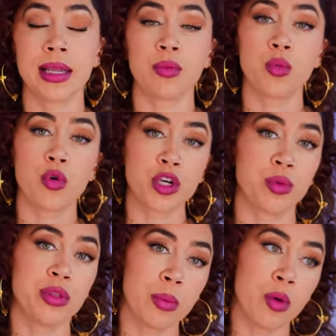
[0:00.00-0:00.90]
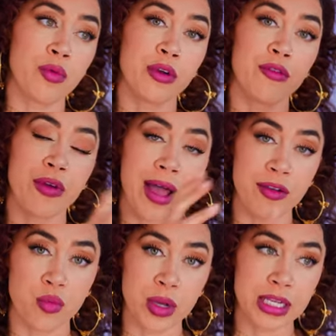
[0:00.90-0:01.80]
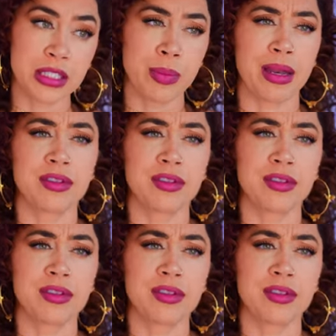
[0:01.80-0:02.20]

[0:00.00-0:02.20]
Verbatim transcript: And we worked with them over a five week span